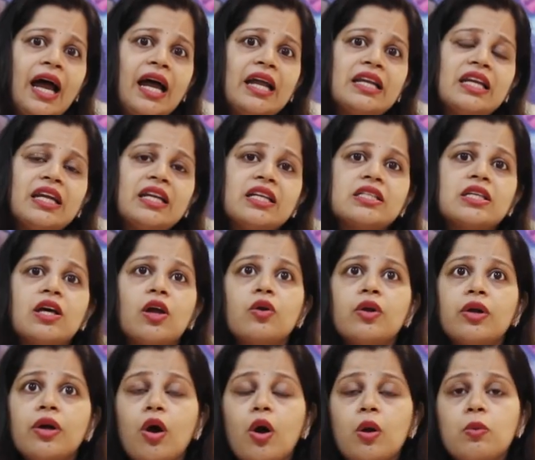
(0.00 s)
and it is
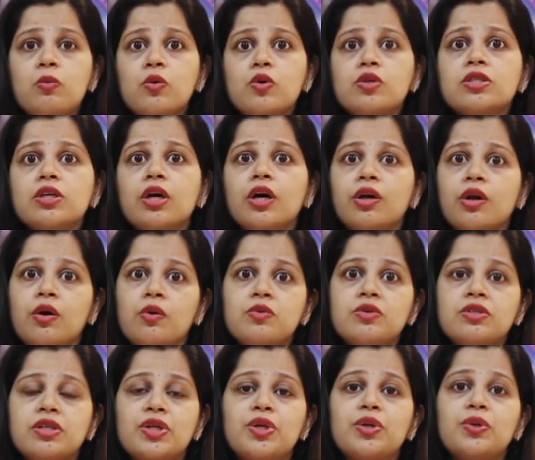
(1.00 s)
almost
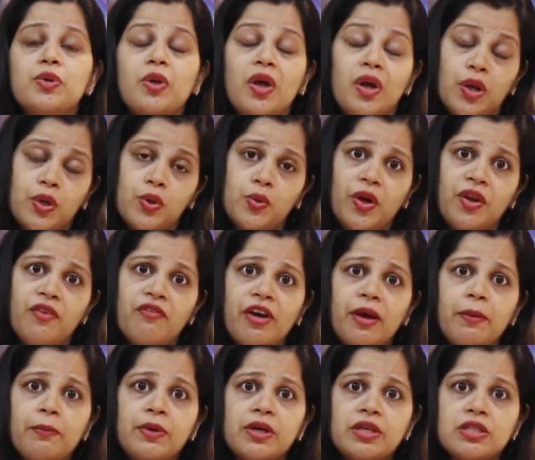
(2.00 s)
around
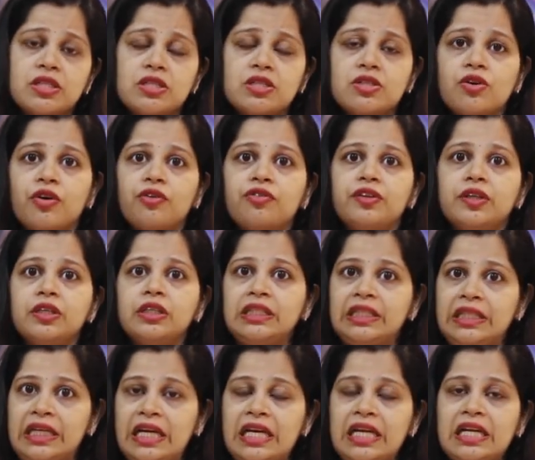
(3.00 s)
25% of the
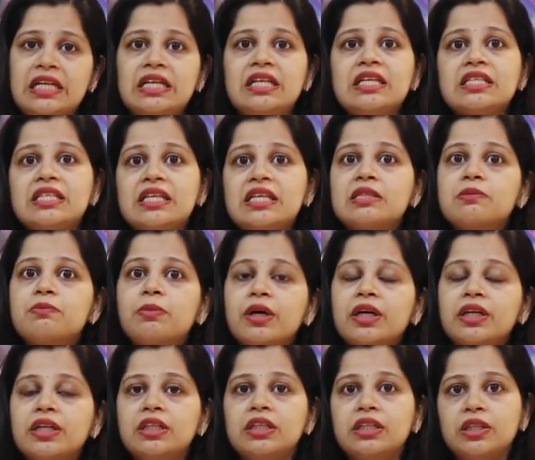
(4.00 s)
disease
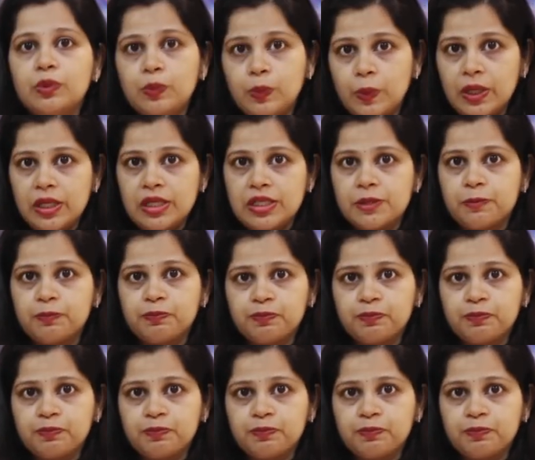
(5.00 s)
burden in the world.